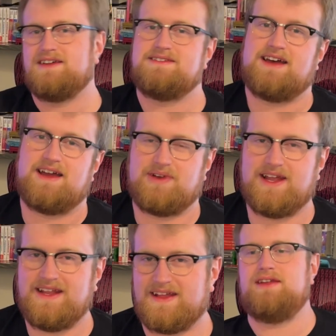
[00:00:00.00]
dive
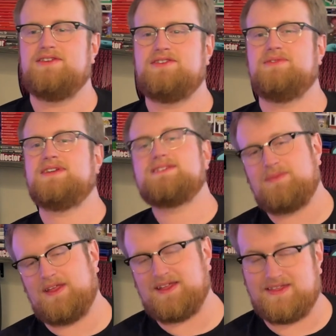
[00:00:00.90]
right in there. Doing
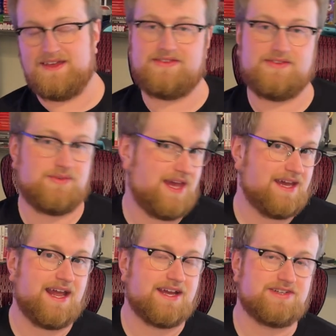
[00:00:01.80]
something like this, you
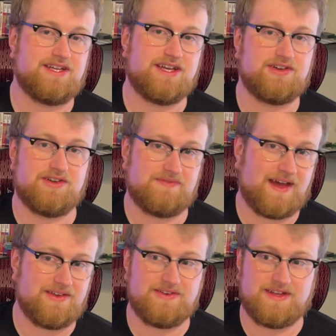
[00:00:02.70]
can actually get good
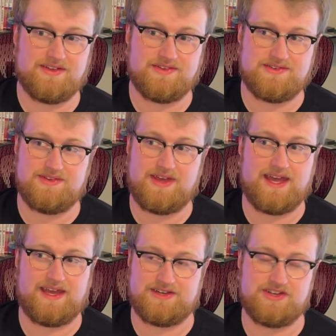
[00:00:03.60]
value deal. You
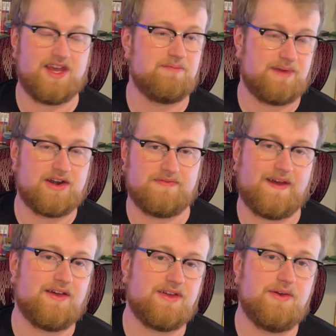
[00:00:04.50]
can actually get better
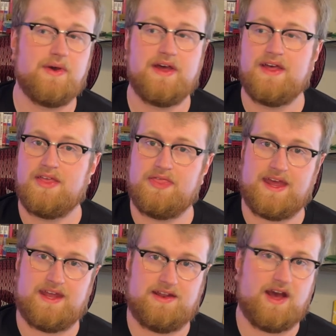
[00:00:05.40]
value
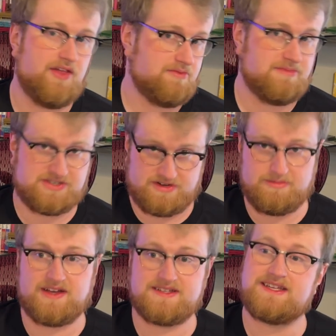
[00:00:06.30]
than other mystery
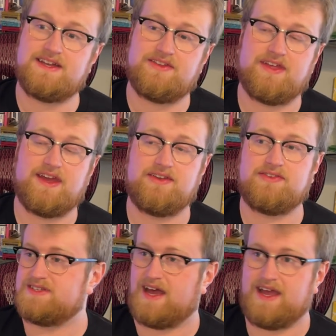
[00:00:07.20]
box kind of
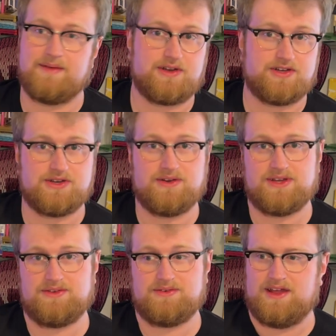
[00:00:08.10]
things. I am going to show
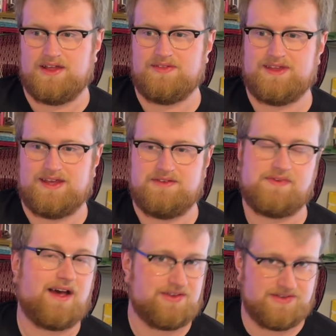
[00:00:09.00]
you the
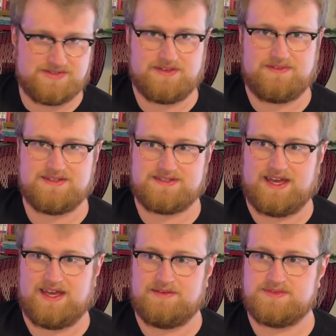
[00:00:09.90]
values of these
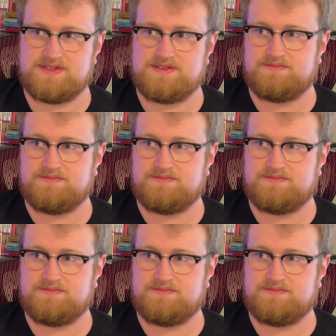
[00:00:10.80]
games